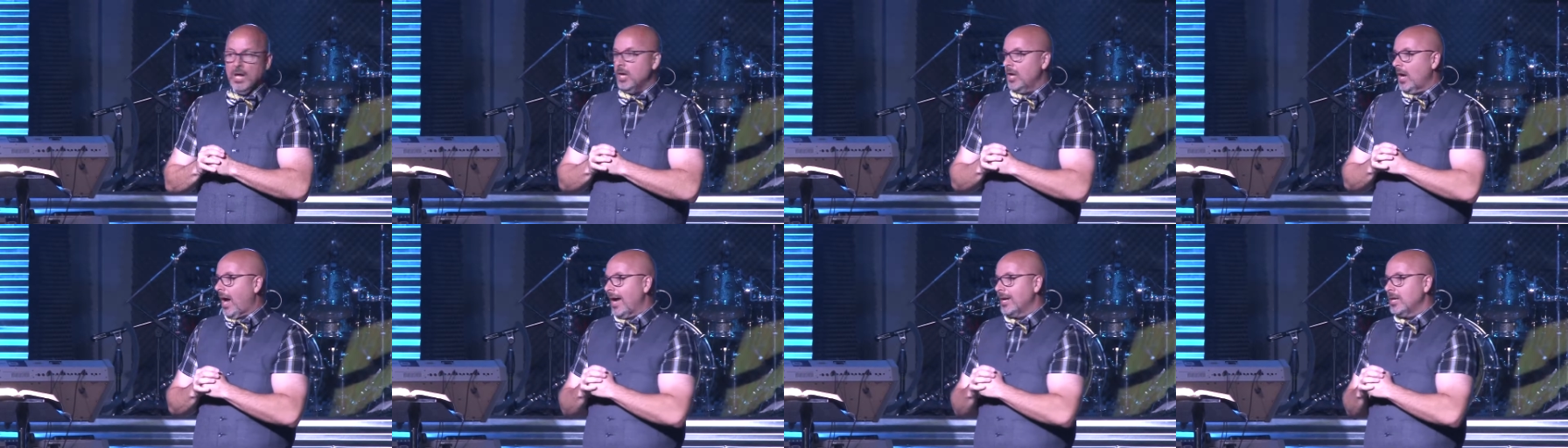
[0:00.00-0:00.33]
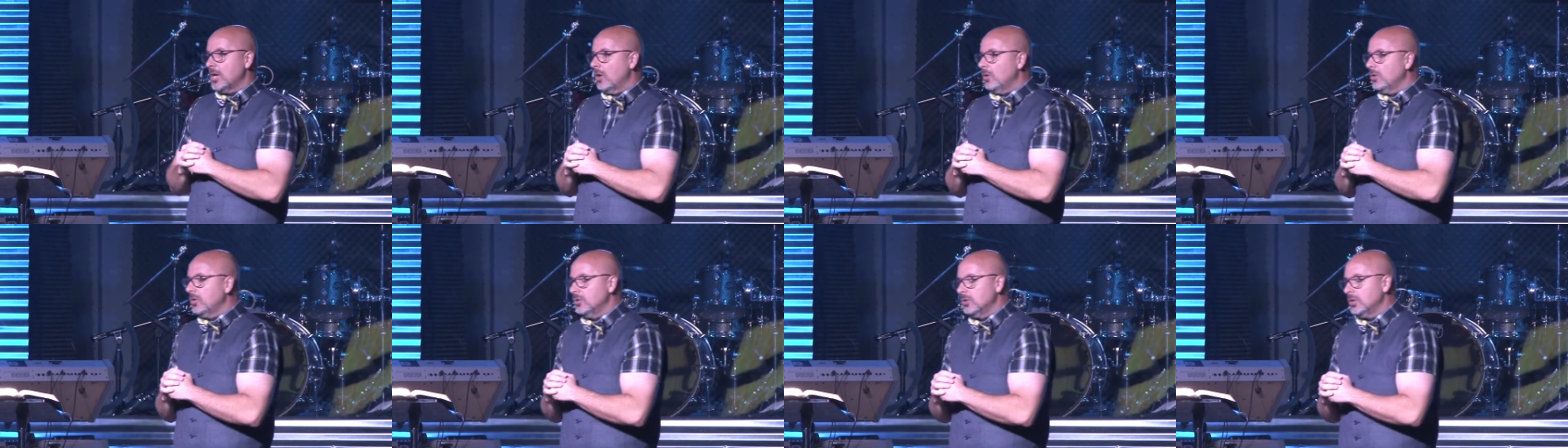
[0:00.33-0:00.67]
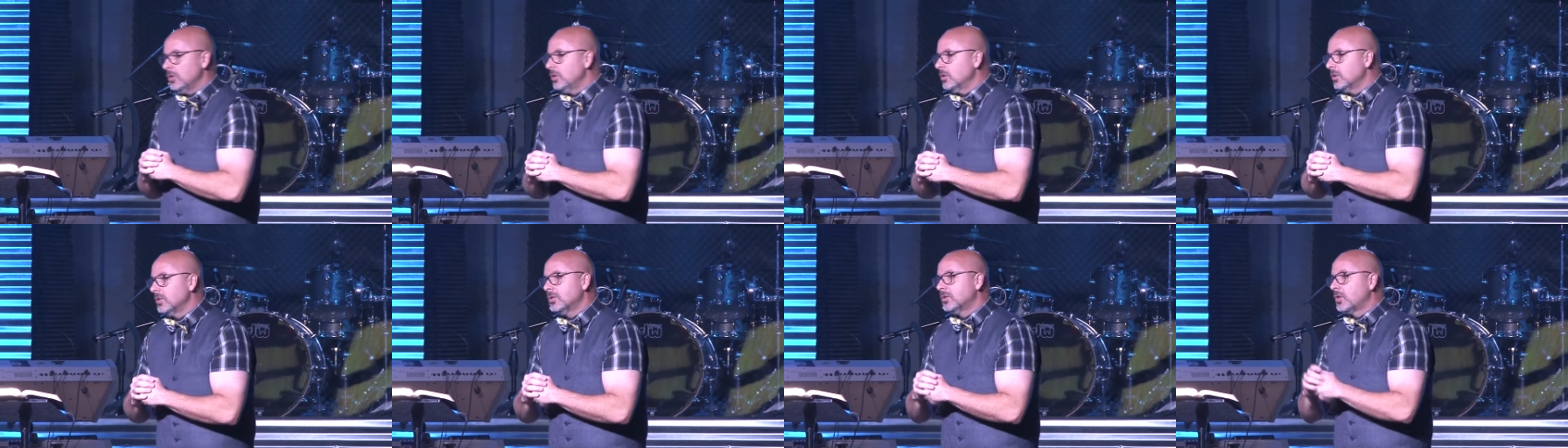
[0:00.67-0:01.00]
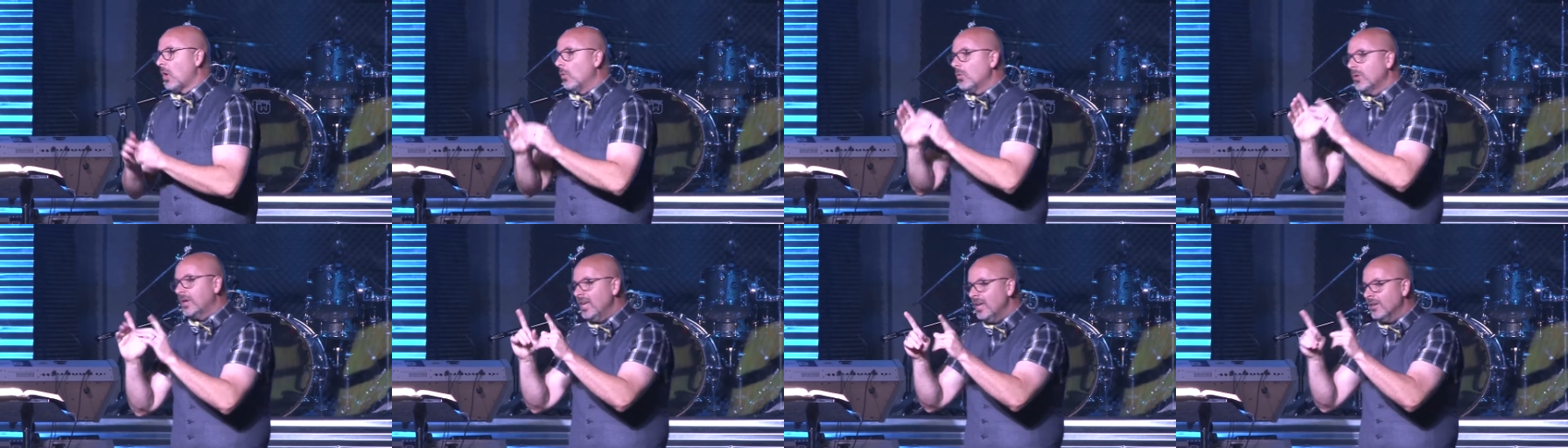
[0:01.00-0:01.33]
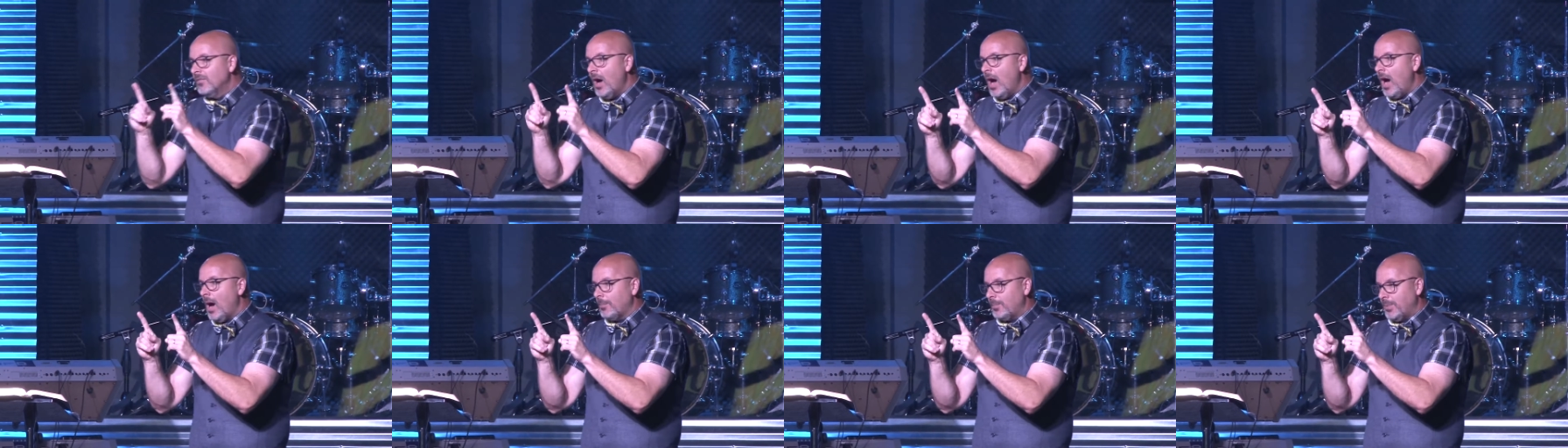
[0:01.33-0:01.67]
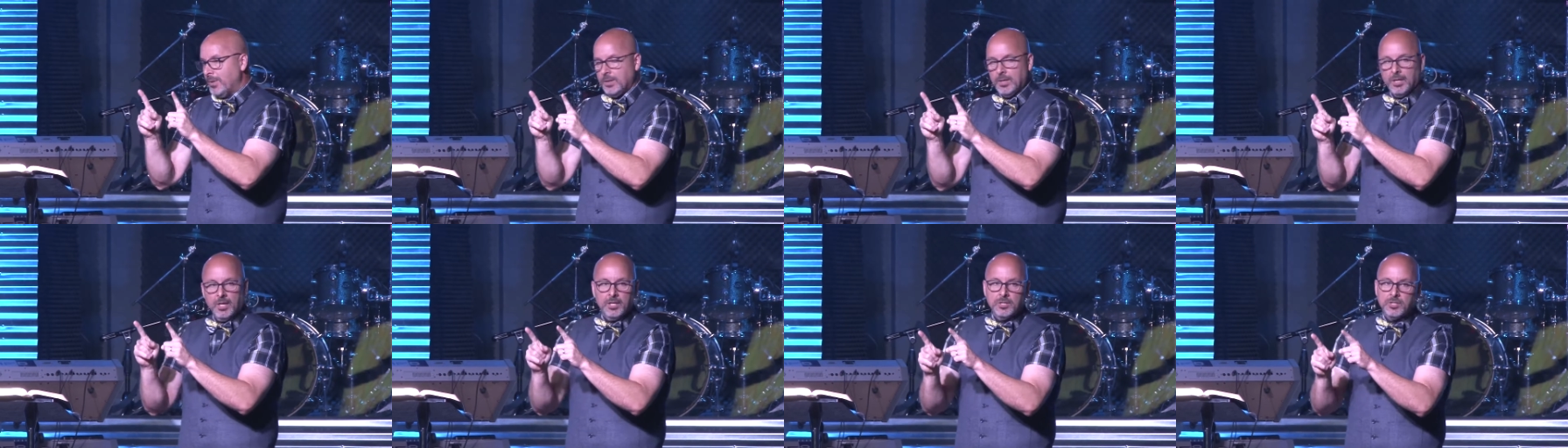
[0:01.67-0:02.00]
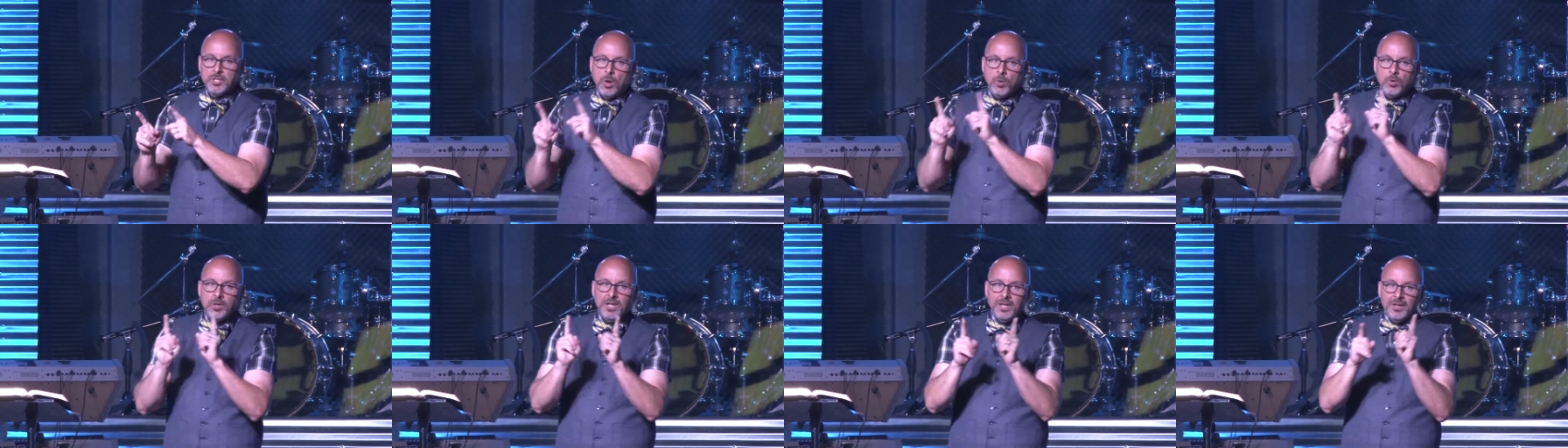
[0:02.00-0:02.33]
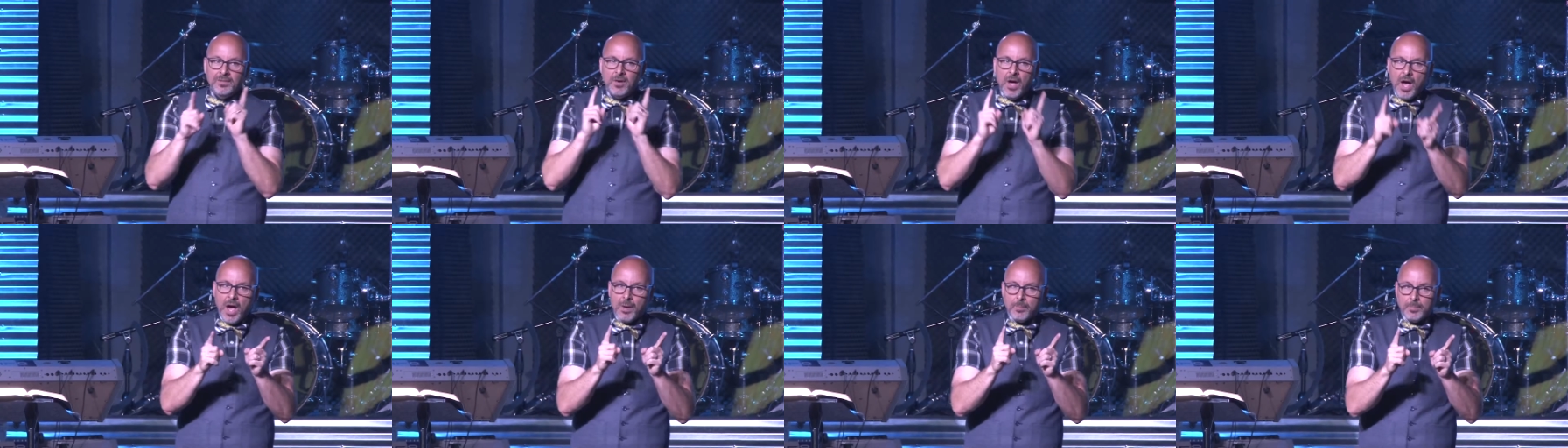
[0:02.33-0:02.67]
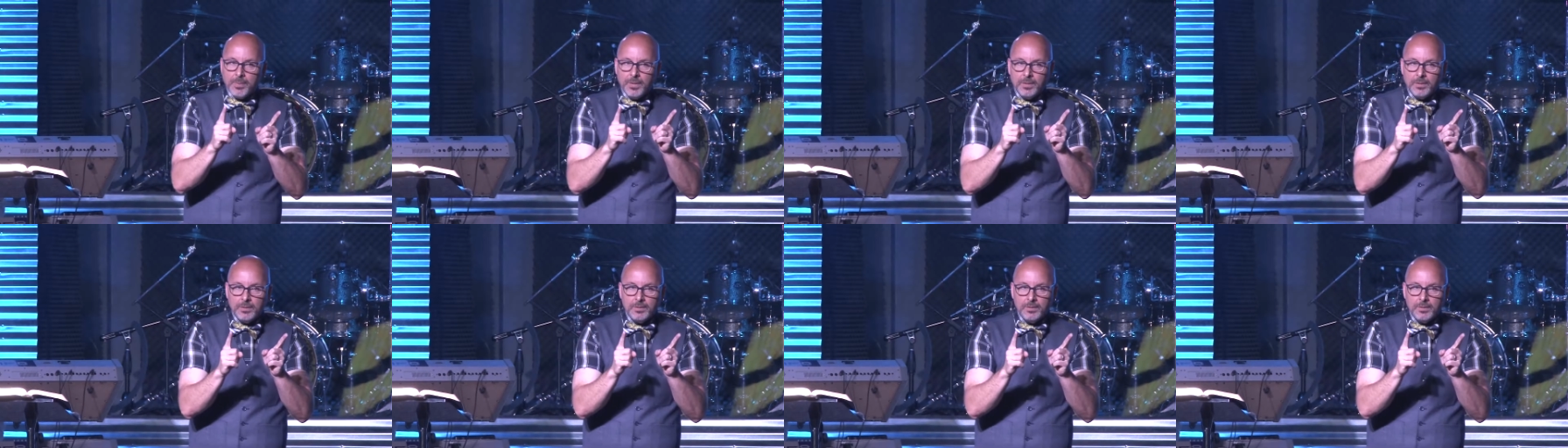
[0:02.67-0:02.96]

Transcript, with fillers: I know you, you, you don't give up. Don't give up.